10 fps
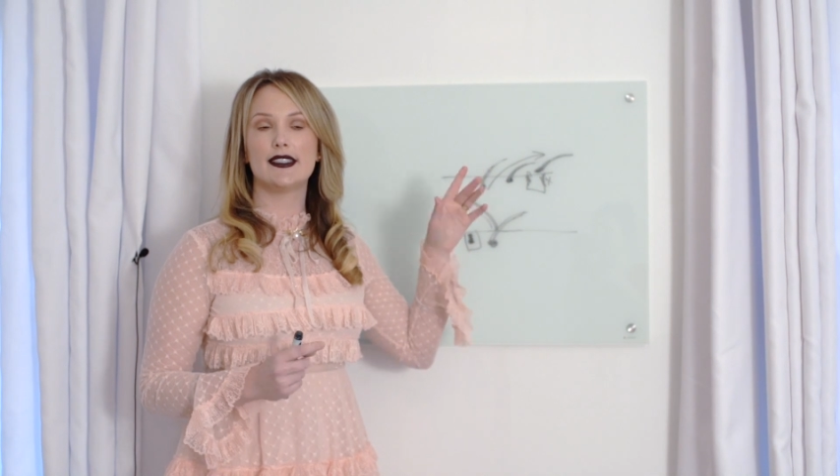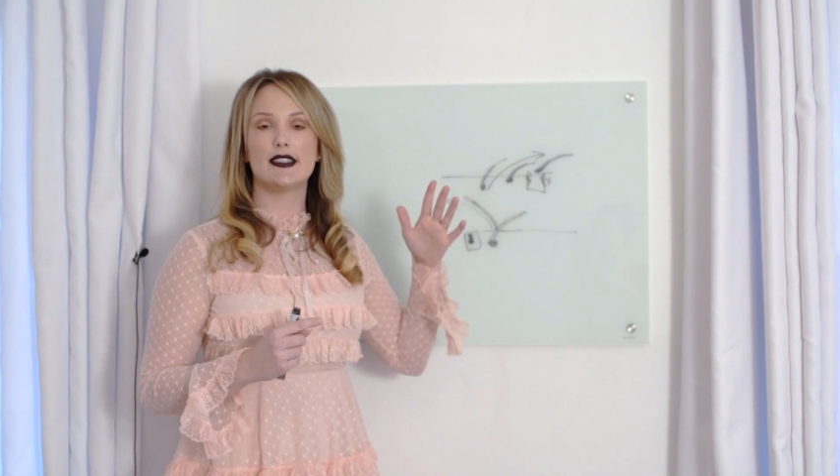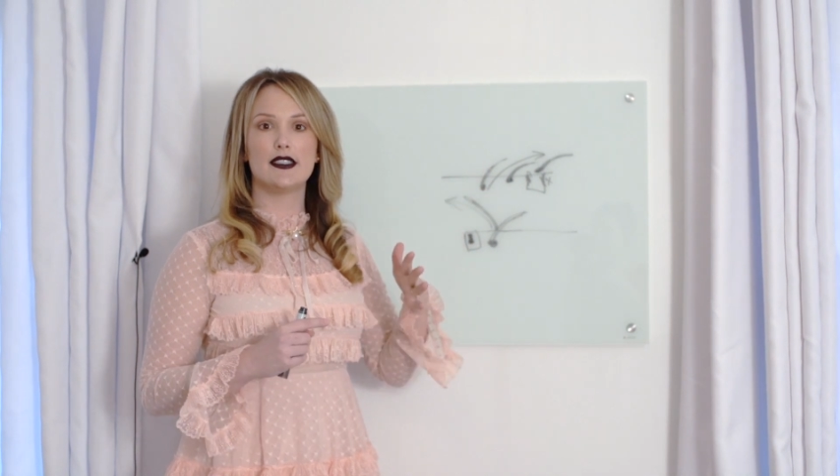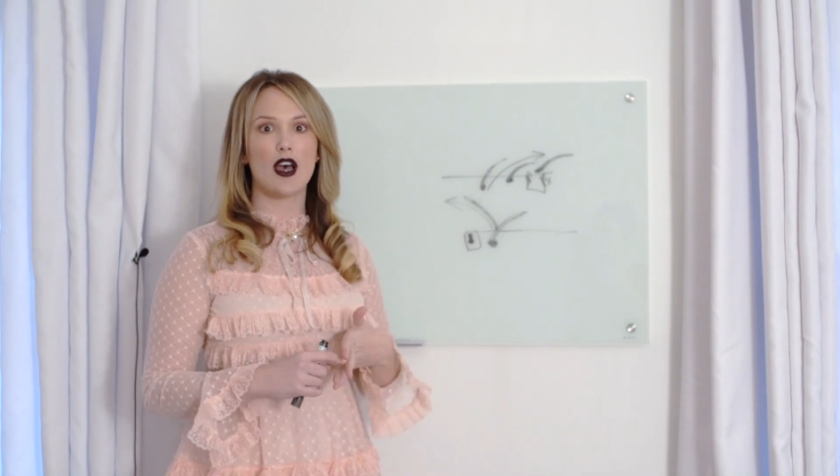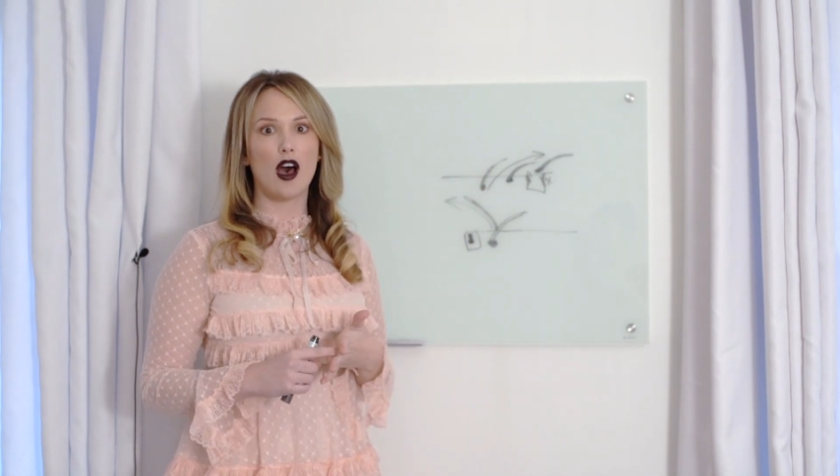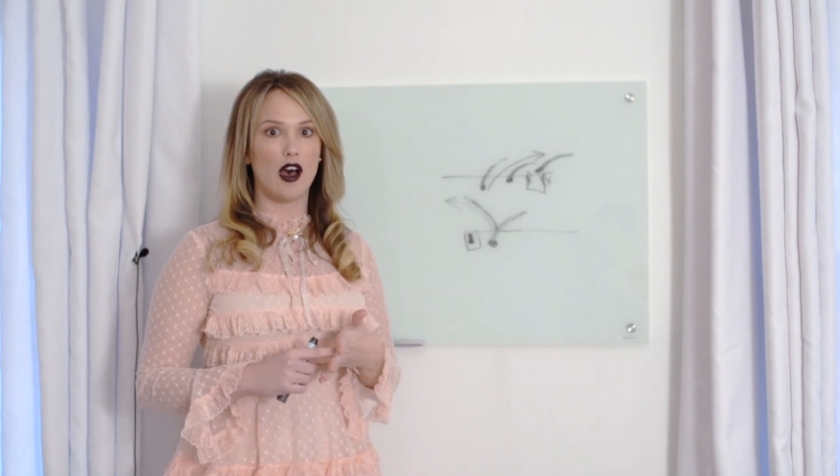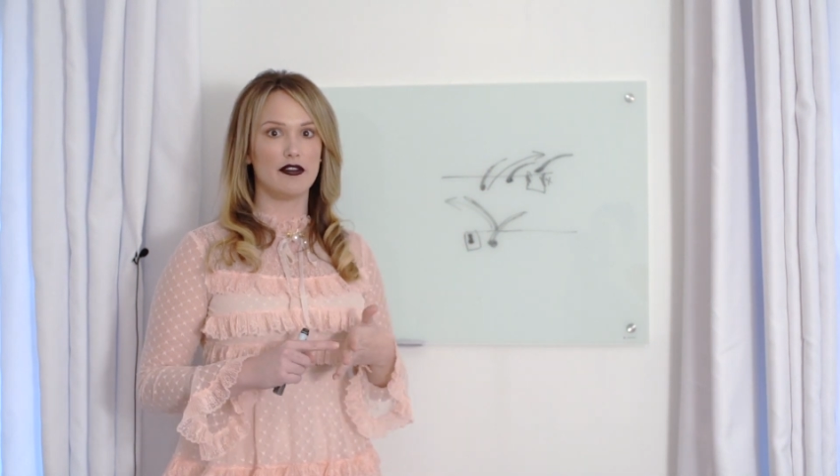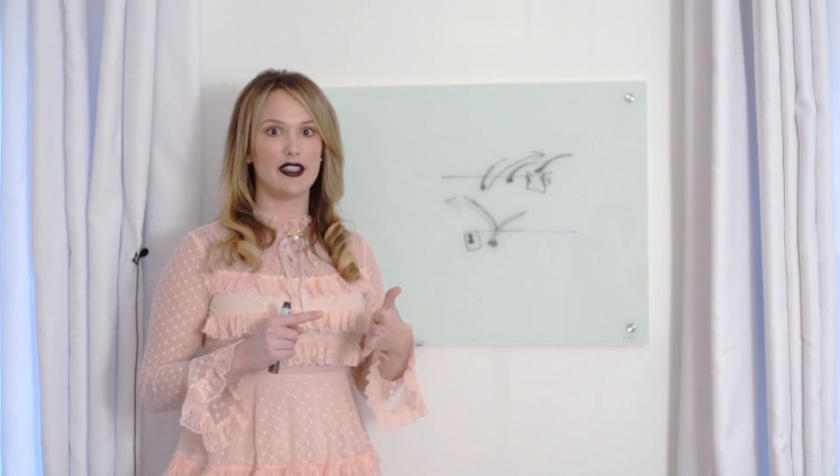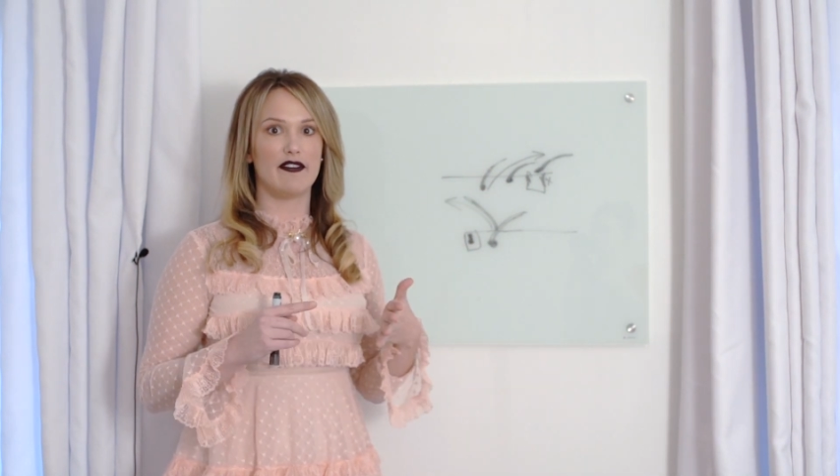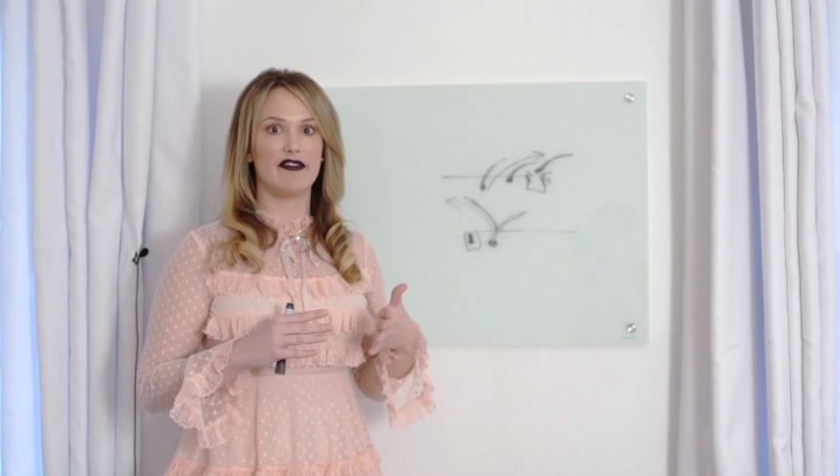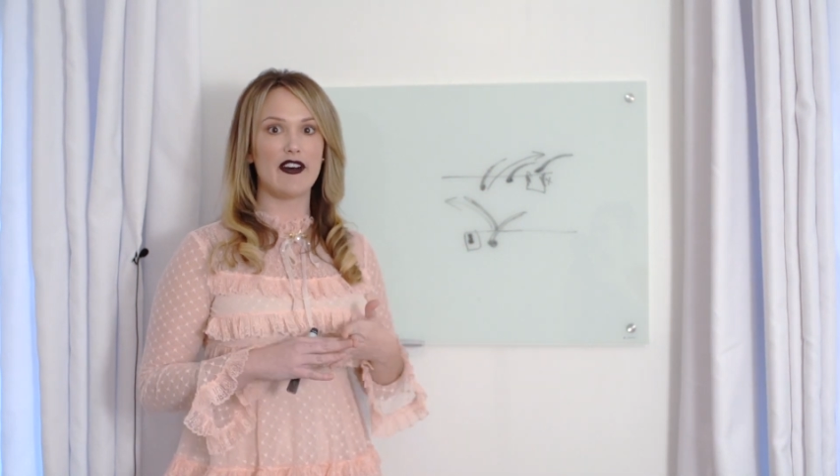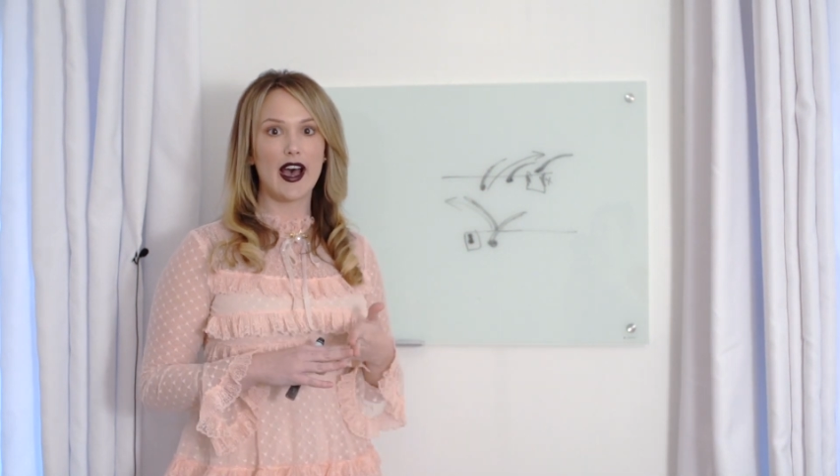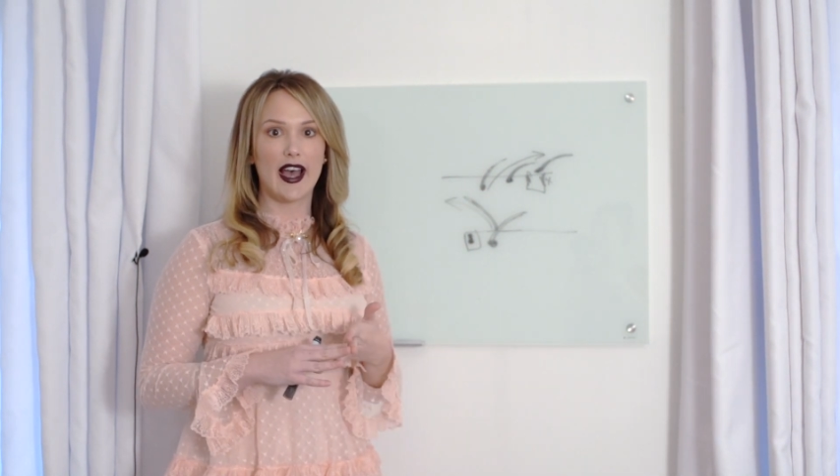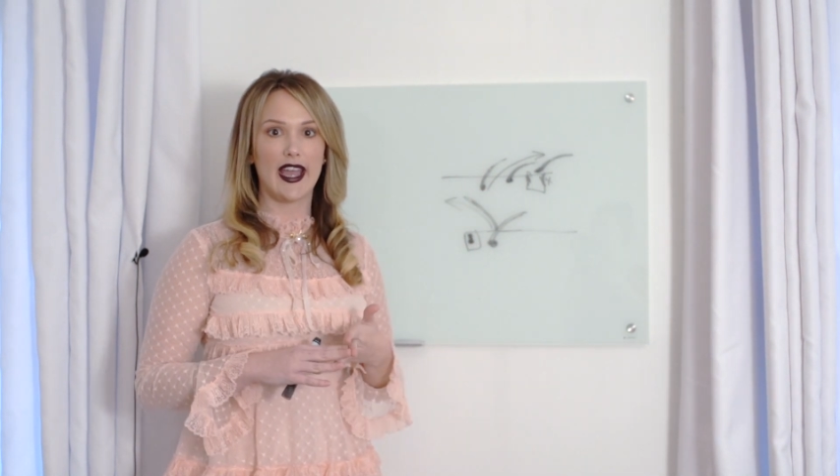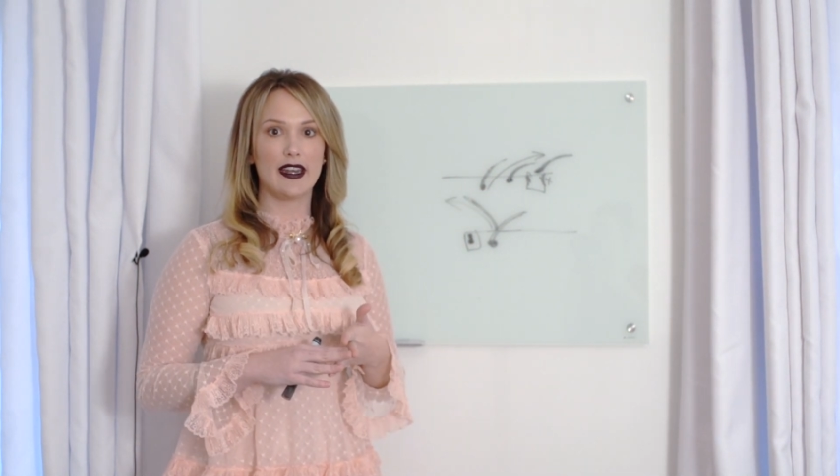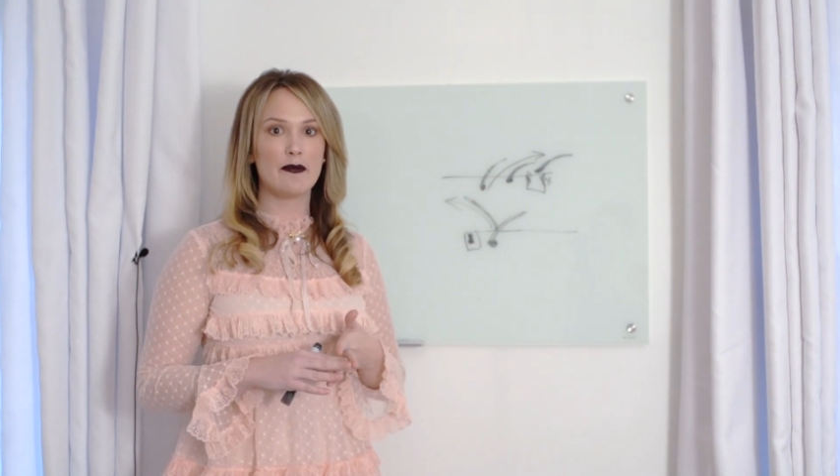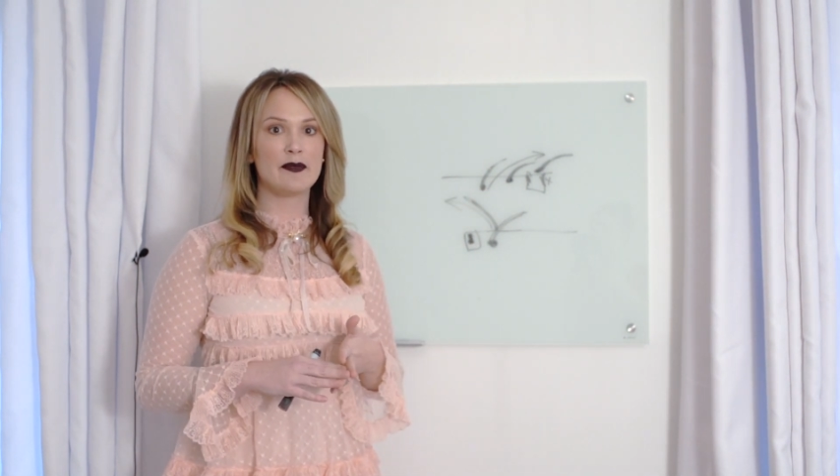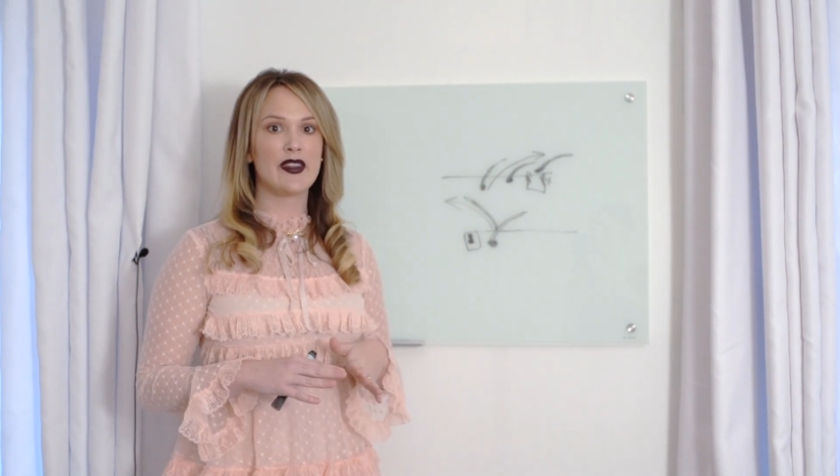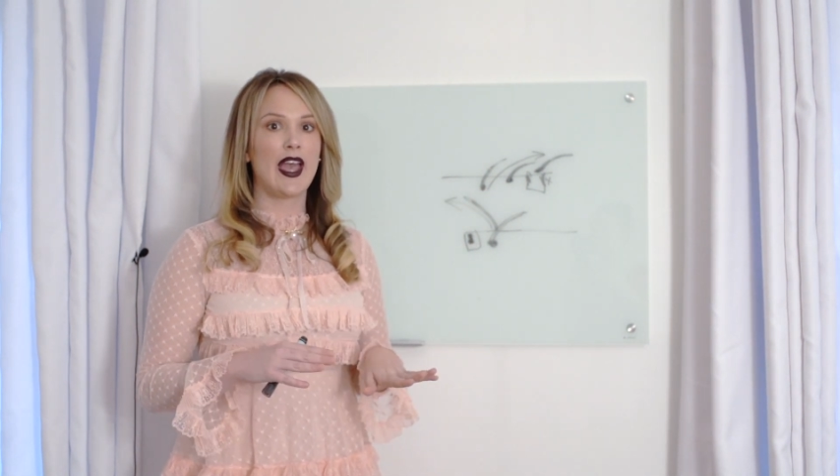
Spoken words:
soft and fine,